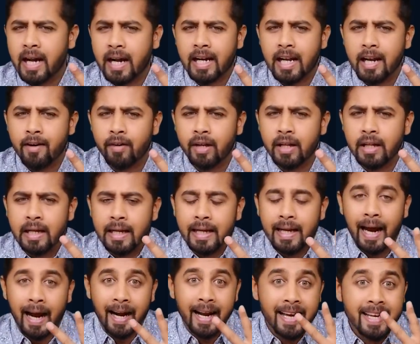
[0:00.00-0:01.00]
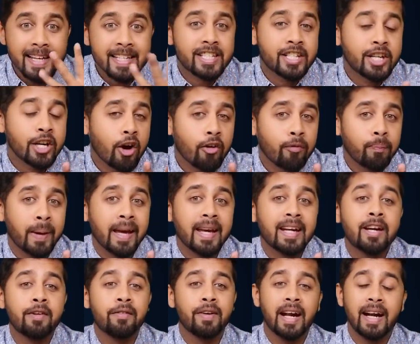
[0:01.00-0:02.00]
debt level, and a history of
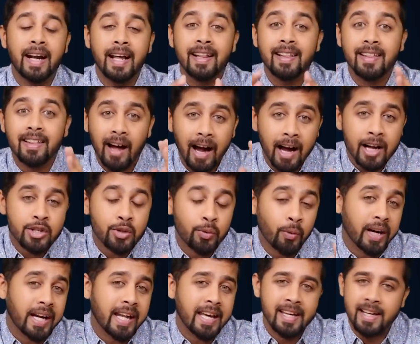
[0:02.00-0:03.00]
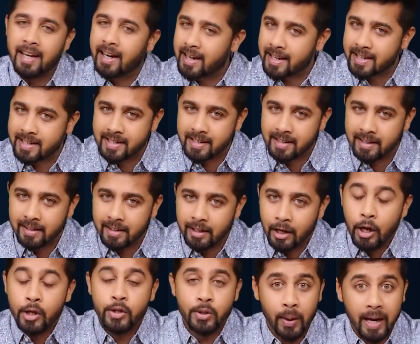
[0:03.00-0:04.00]
paying dividend in last 20 years.
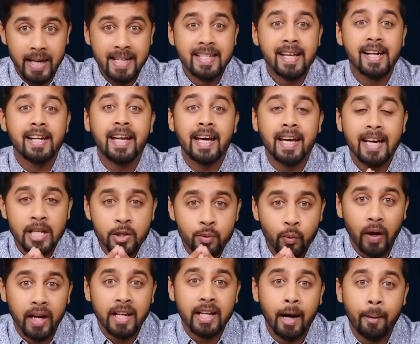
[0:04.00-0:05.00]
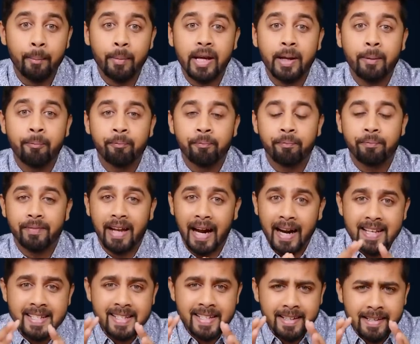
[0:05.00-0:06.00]
So HCL Tech is one company
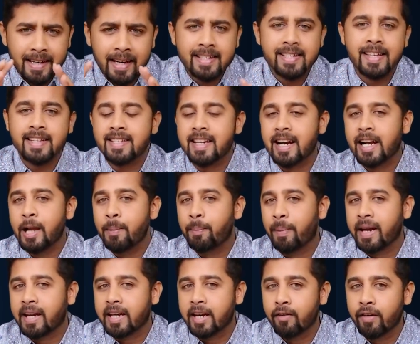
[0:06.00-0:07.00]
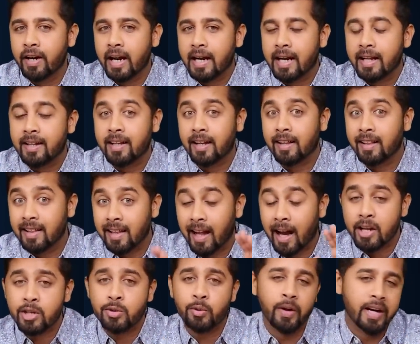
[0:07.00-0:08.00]
that is consistently paying dividend in the
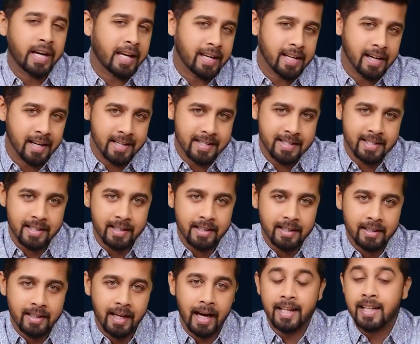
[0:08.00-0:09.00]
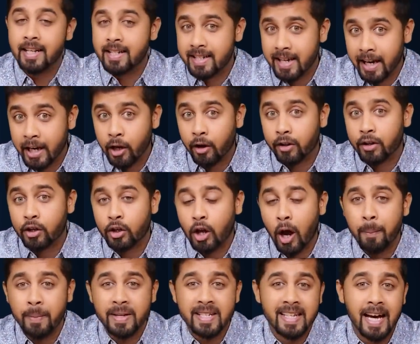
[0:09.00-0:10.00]
last 20 years. And the cherry on the
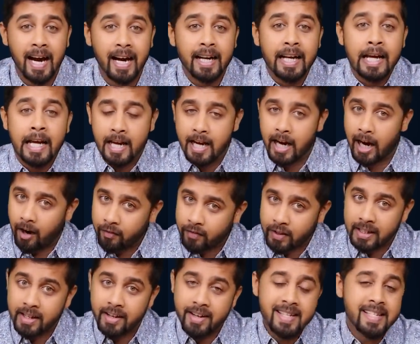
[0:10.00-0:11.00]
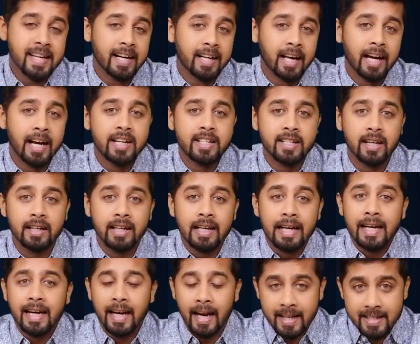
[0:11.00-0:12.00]
top is that after the recent correction,
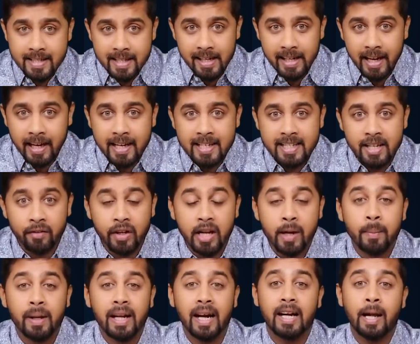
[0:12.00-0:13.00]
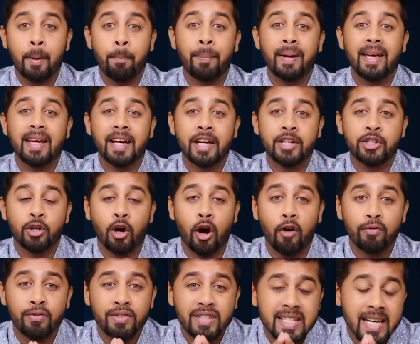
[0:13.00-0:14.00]
HCL Tech is available at a P ratio
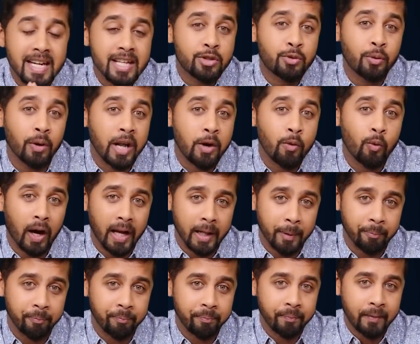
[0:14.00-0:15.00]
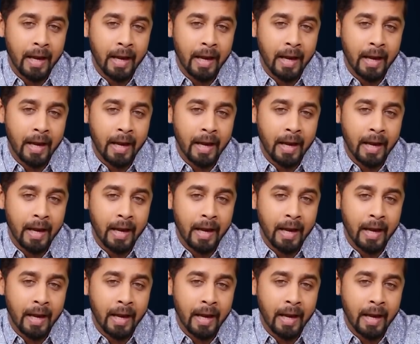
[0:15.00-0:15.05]
of just 21.